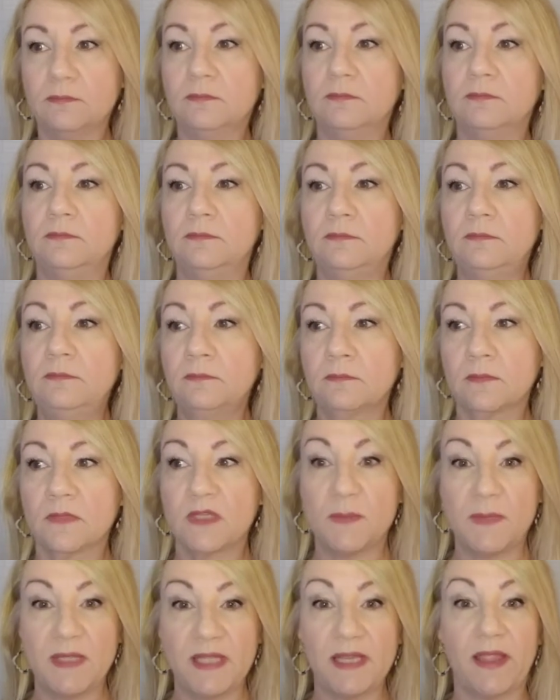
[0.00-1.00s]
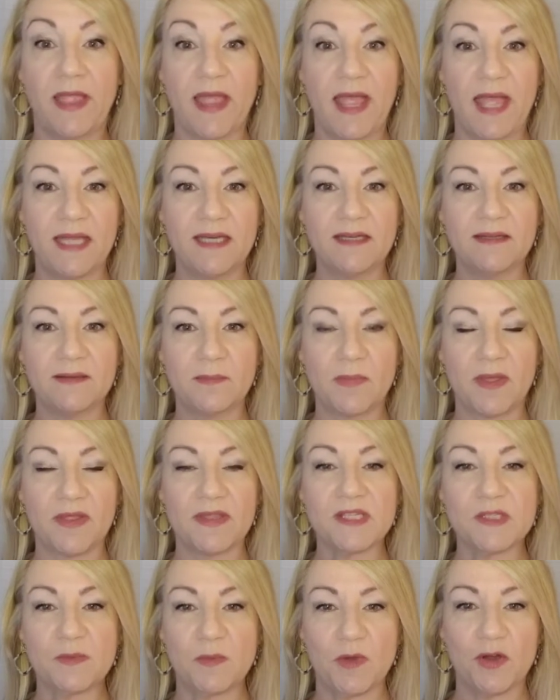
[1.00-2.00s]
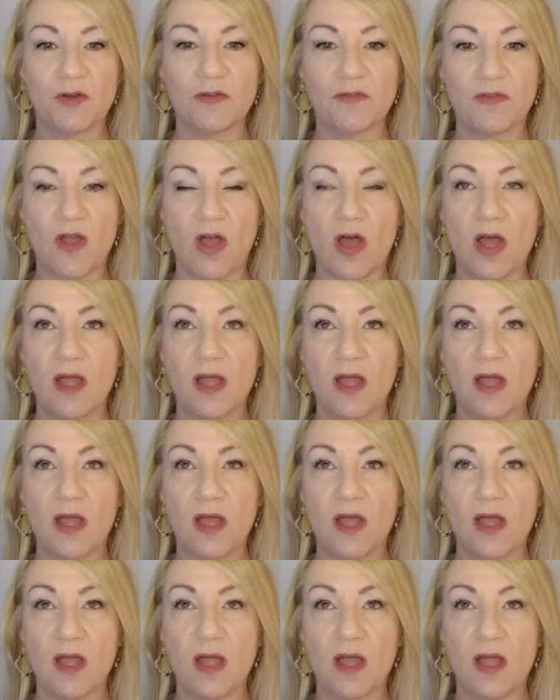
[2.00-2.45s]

to be led by the Spirit of God?